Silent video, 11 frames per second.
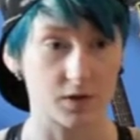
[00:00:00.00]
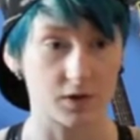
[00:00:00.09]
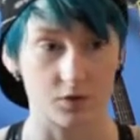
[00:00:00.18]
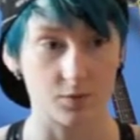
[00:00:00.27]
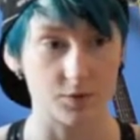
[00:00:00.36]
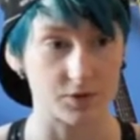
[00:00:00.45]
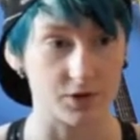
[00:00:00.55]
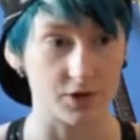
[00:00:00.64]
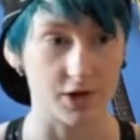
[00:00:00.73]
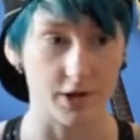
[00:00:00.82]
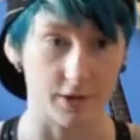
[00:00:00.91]
almost a
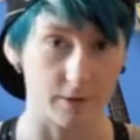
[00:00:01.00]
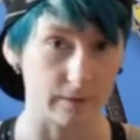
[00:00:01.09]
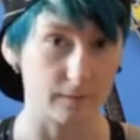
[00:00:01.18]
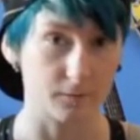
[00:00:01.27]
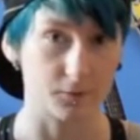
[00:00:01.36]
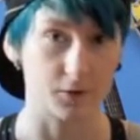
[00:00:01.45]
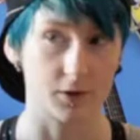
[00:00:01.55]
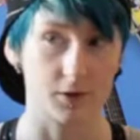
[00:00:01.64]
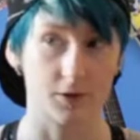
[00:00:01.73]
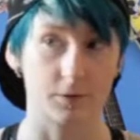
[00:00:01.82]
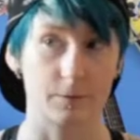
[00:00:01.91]
year for
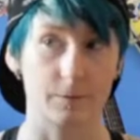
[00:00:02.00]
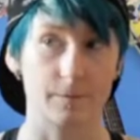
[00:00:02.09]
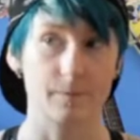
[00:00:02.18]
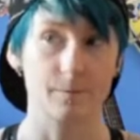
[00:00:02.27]
her to